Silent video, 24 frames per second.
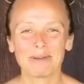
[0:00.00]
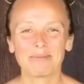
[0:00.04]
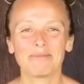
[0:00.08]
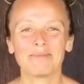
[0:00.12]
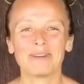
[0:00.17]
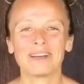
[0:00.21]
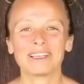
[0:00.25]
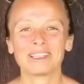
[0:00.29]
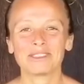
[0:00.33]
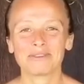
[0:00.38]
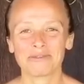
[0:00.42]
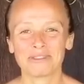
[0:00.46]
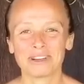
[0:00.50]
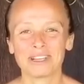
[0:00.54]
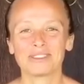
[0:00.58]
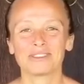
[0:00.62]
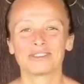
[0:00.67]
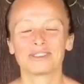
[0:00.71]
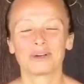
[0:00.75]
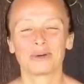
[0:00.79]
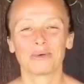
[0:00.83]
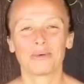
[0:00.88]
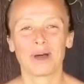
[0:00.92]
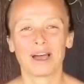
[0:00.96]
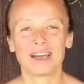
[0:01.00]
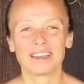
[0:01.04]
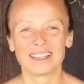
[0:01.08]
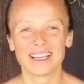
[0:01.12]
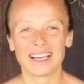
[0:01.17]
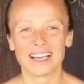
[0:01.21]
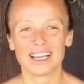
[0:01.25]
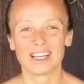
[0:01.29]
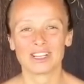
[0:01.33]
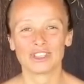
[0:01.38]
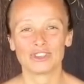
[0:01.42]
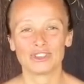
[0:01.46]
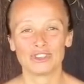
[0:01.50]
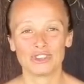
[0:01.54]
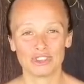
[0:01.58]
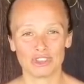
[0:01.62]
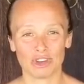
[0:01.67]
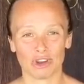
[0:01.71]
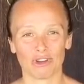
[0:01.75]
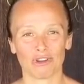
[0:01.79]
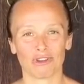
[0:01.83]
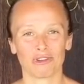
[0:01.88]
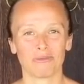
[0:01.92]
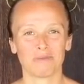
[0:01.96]
my best friend Joanna
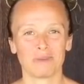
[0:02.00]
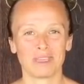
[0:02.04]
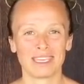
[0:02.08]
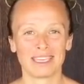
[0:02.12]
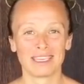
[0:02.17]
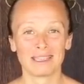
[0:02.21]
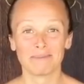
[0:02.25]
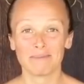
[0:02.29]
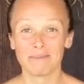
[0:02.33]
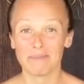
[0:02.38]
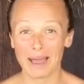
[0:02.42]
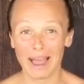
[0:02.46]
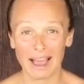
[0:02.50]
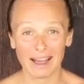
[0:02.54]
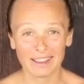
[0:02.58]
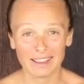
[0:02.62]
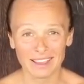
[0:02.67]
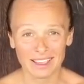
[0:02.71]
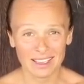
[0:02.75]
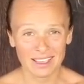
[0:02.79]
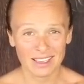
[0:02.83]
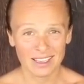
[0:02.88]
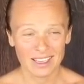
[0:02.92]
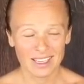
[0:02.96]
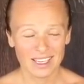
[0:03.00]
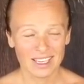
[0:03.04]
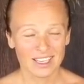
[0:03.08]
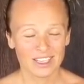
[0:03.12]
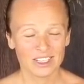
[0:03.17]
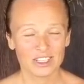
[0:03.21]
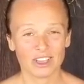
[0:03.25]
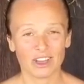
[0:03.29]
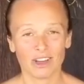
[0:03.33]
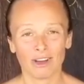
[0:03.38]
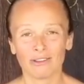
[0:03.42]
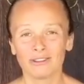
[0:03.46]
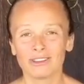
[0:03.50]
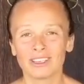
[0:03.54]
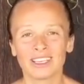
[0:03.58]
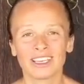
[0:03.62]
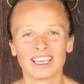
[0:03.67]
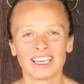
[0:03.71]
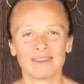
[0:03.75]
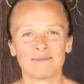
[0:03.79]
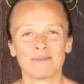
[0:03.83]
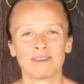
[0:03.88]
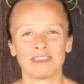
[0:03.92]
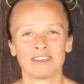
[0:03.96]
joined me in Bali. She only
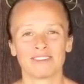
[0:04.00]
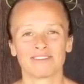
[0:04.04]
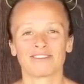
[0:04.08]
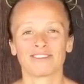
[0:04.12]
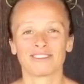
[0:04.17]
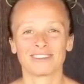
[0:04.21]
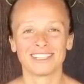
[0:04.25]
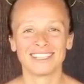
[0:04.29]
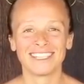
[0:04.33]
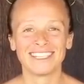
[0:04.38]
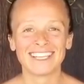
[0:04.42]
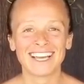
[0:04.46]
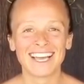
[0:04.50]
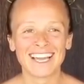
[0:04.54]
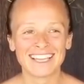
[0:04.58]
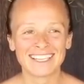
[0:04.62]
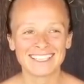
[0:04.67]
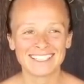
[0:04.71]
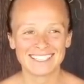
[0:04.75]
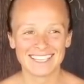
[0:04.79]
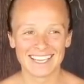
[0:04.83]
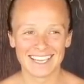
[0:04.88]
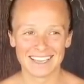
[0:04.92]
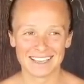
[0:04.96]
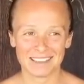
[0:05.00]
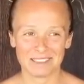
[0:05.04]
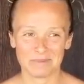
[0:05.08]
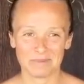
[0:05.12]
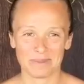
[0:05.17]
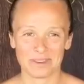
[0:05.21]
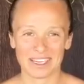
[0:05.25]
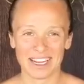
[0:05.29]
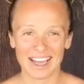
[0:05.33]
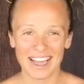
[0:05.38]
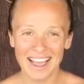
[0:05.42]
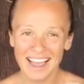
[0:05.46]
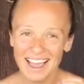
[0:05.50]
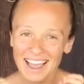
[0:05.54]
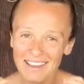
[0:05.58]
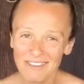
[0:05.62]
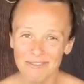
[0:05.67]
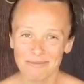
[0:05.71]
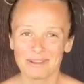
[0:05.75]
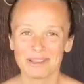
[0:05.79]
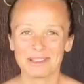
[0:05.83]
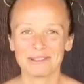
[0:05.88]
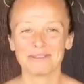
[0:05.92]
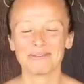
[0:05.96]
came here for nine days, but I
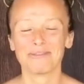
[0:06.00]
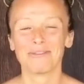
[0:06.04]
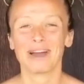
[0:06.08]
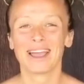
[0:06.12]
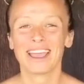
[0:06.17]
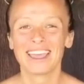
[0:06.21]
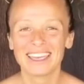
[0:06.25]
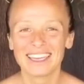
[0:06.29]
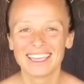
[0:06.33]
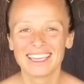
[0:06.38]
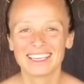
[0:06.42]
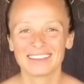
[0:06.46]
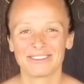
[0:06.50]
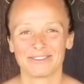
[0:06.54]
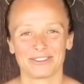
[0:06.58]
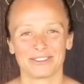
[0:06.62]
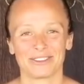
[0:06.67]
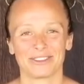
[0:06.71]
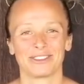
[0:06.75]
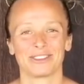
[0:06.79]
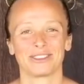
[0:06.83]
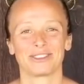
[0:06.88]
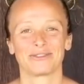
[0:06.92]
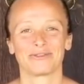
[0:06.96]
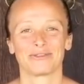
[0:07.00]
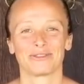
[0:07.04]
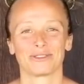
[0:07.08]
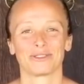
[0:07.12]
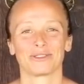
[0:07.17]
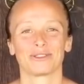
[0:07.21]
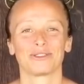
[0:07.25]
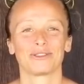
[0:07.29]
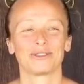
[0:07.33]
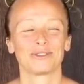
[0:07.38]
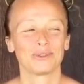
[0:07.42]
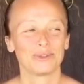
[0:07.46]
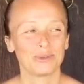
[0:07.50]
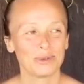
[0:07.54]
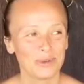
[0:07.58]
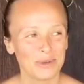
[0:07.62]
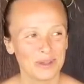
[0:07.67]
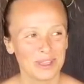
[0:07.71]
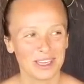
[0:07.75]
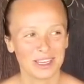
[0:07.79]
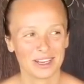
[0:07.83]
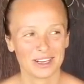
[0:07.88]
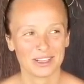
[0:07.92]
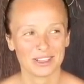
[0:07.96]
have been waiting for this for two
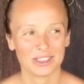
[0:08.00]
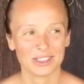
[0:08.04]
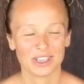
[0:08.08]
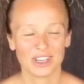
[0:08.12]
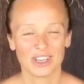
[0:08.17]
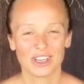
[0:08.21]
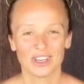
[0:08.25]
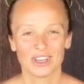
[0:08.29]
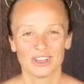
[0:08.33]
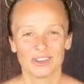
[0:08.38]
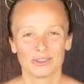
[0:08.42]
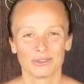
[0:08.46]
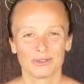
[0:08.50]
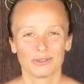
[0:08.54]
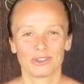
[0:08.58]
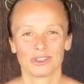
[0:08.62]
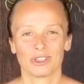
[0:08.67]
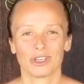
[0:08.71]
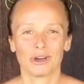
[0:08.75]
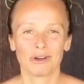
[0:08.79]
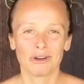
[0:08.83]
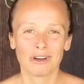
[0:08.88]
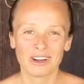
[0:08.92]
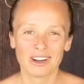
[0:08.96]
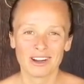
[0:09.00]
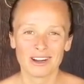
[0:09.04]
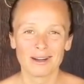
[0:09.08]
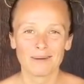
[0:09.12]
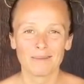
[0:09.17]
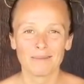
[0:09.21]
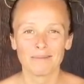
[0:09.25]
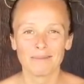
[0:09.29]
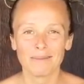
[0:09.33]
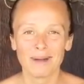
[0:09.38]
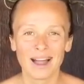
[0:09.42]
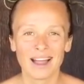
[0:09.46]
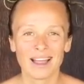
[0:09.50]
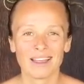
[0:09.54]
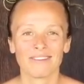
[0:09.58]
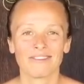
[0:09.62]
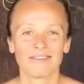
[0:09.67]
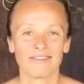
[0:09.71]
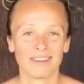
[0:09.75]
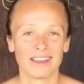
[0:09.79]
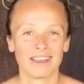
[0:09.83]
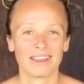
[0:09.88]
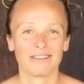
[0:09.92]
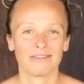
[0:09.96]
years to show her my
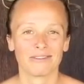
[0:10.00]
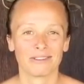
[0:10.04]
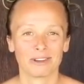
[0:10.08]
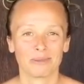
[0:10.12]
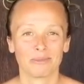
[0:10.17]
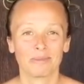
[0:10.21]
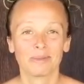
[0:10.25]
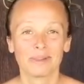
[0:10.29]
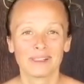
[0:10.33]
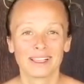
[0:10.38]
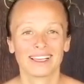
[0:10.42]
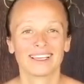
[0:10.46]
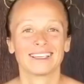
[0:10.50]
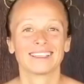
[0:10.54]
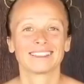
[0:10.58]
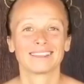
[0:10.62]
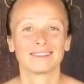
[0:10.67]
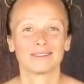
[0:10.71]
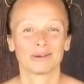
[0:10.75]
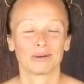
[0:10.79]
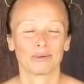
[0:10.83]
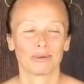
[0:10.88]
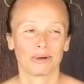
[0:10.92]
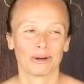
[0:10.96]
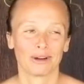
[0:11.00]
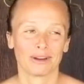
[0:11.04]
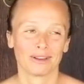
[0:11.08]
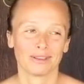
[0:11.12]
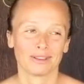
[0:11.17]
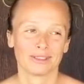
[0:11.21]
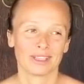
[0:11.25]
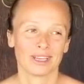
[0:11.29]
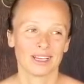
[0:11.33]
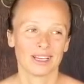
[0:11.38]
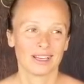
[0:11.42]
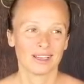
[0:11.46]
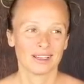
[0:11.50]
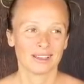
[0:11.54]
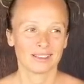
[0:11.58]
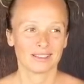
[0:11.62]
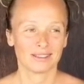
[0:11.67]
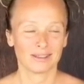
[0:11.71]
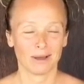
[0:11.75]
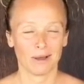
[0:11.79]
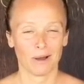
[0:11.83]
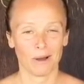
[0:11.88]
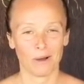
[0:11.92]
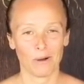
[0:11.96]
favorite place in the world.
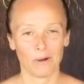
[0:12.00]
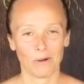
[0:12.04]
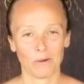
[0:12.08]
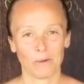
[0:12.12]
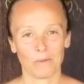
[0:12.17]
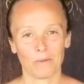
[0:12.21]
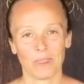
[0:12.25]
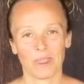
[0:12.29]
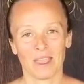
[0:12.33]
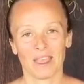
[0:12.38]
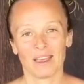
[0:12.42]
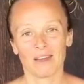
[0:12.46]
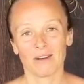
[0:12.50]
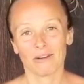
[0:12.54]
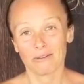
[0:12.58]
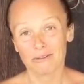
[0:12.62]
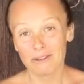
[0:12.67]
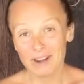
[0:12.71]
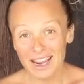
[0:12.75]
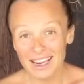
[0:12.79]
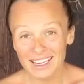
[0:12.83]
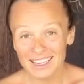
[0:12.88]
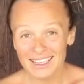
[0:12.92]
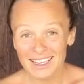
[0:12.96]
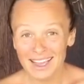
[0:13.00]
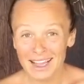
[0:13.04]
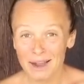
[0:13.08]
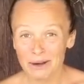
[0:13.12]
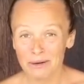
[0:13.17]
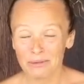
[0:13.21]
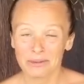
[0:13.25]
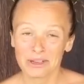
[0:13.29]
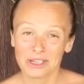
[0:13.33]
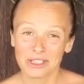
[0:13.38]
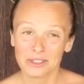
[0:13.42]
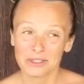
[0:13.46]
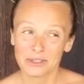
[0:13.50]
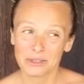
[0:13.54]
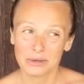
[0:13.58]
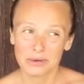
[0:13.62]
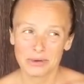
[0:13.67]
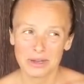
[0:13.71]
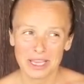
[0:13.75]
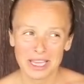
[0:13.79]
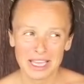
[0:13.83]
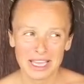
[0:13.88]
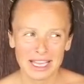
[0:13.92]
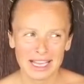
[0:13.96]
So Right now we're
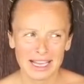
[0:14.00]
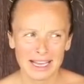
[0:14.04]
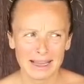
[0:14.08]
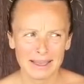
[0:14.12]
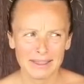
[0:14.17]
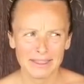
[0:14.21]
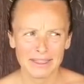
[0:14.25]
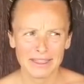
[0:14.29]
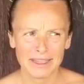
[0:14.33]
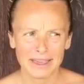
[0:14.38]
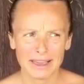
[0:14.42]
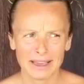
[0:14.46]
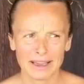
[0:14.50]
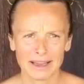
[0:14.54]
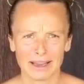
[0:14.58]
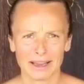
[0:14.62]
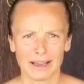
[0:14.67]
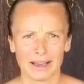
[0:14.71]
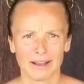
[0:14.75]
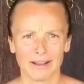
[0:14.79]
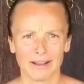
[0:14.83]
doing, I think,